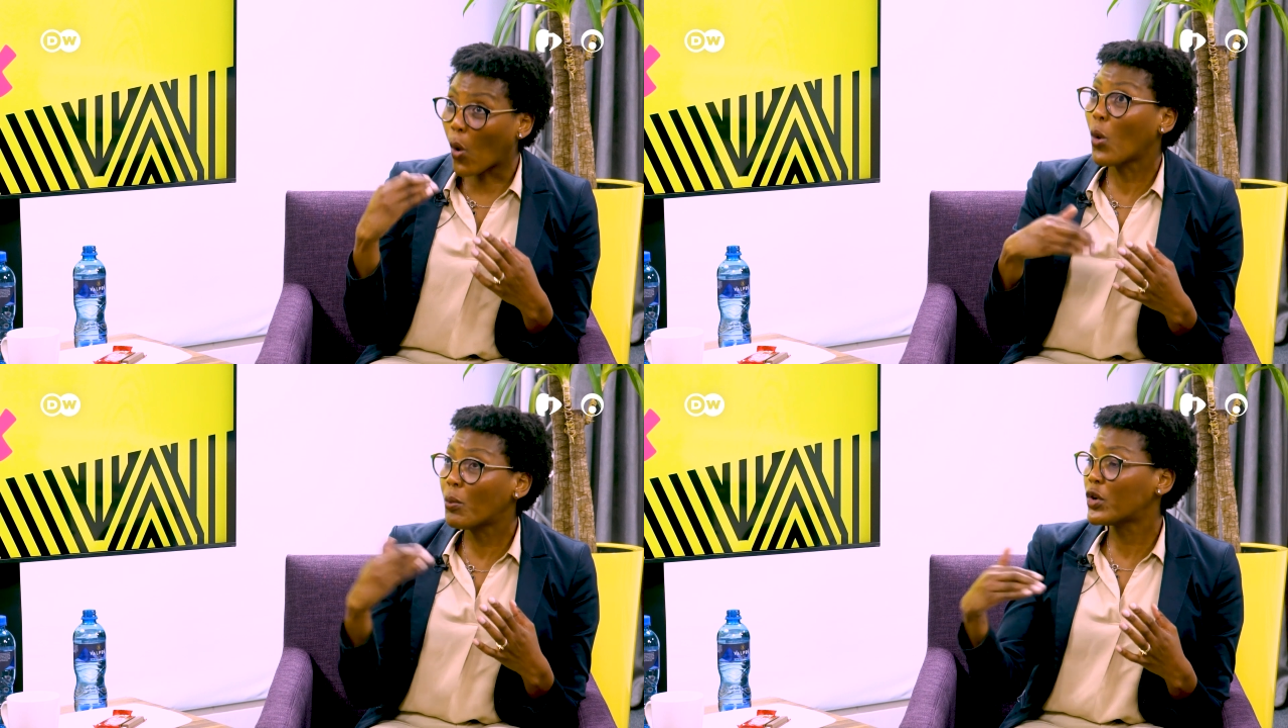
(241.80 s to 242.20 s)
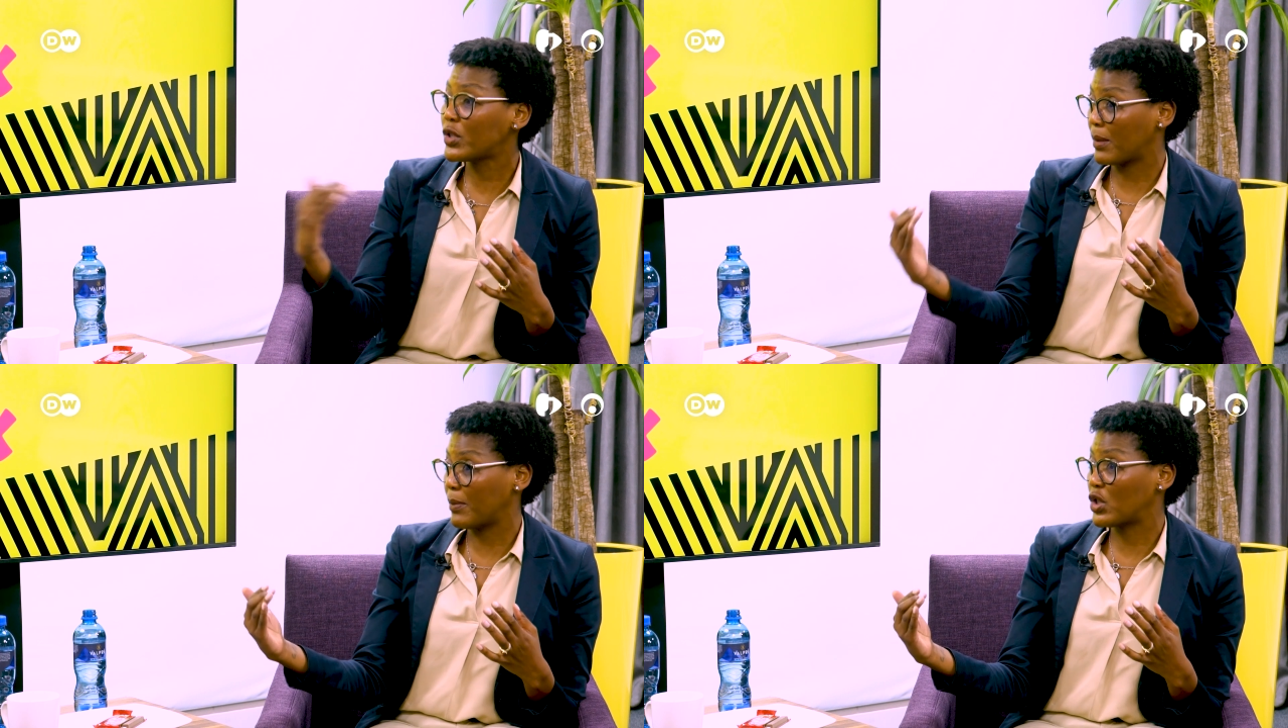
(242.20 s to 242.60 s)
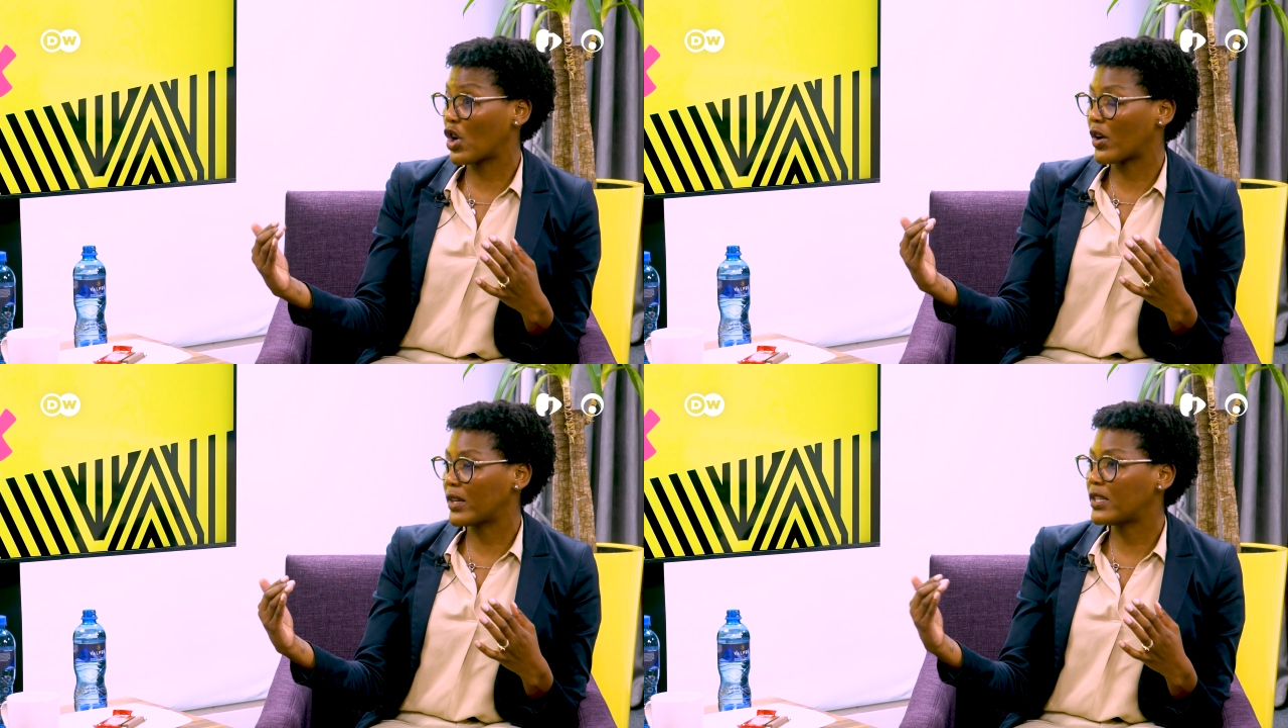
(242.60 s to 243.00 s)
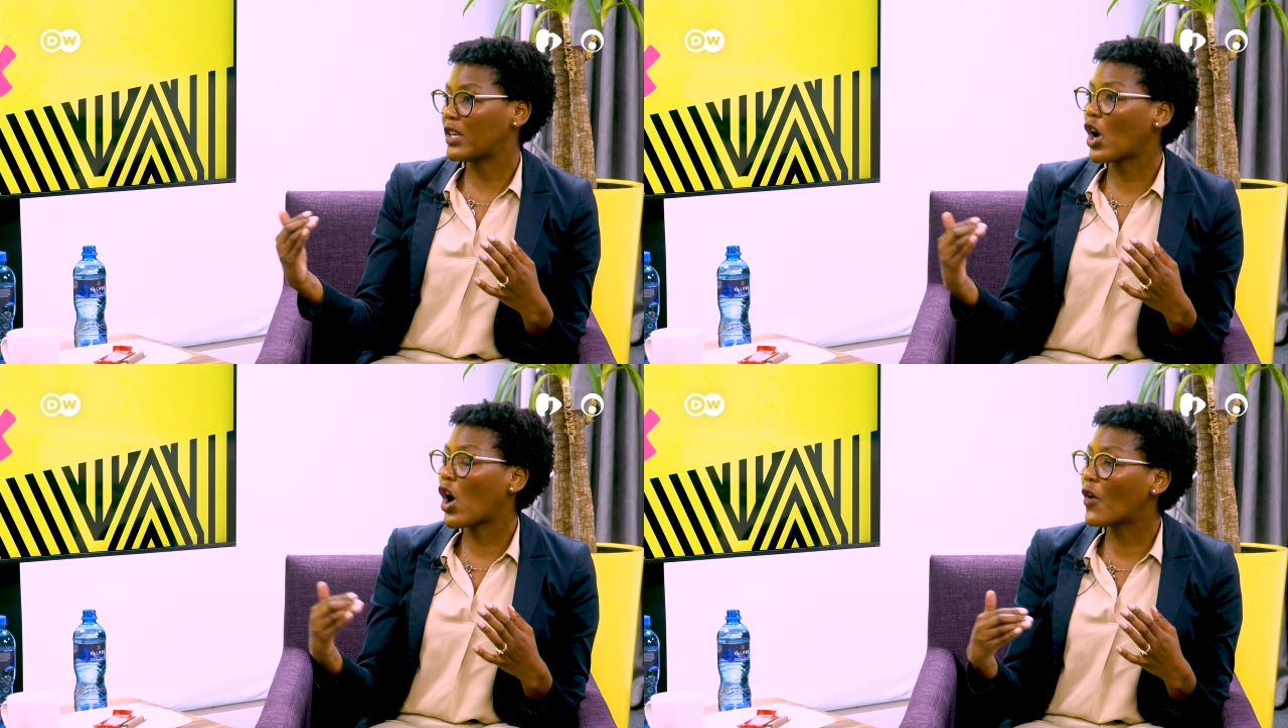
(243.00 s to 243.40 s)
almost the
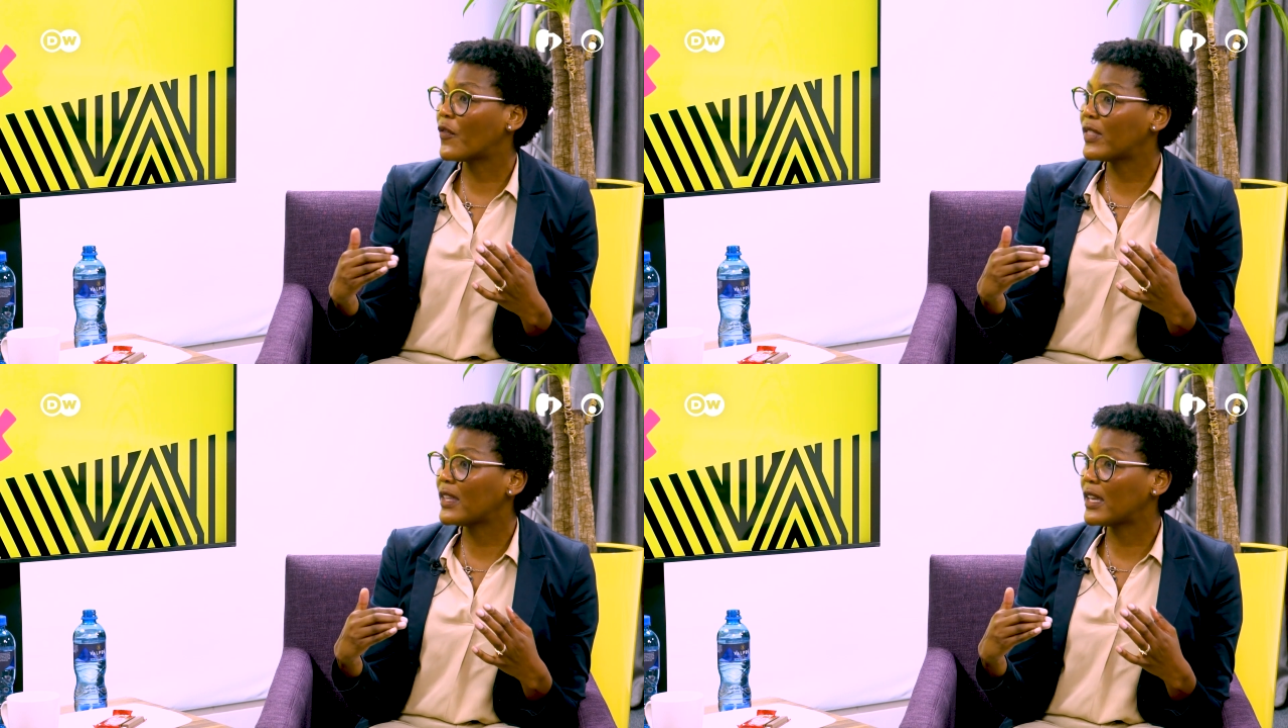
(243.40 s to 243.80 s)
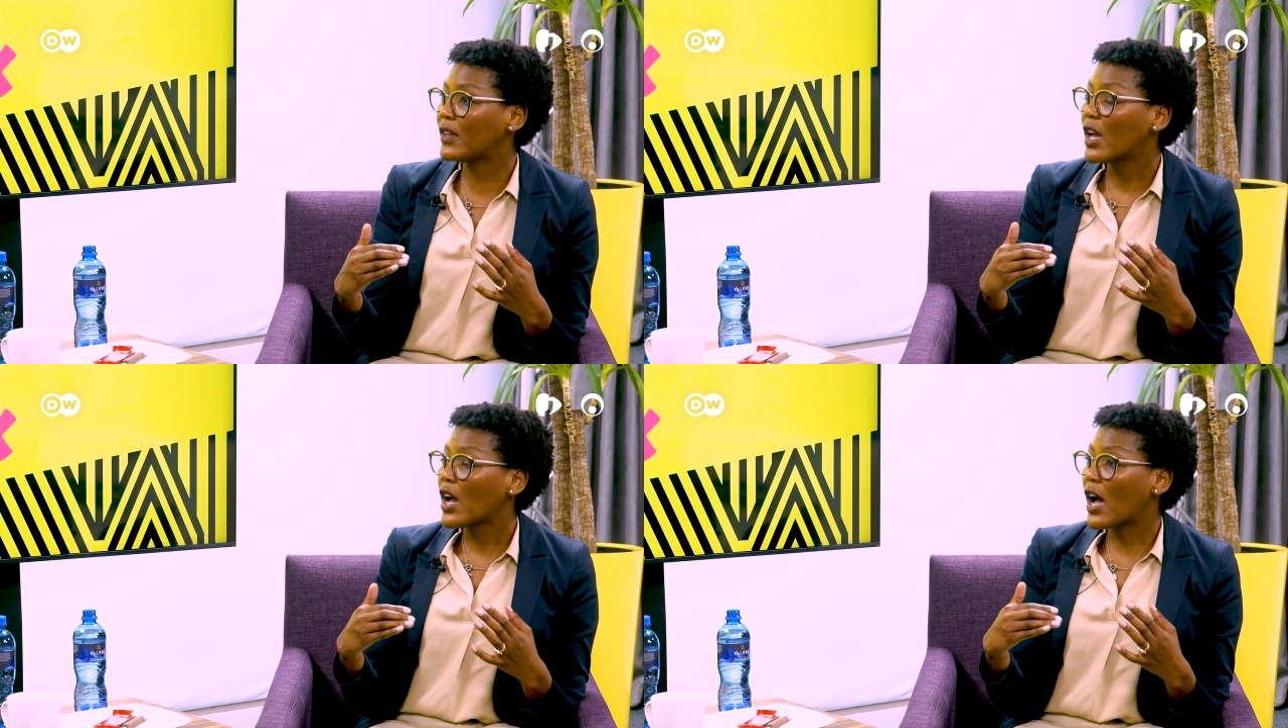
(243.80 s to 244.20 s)
majority of the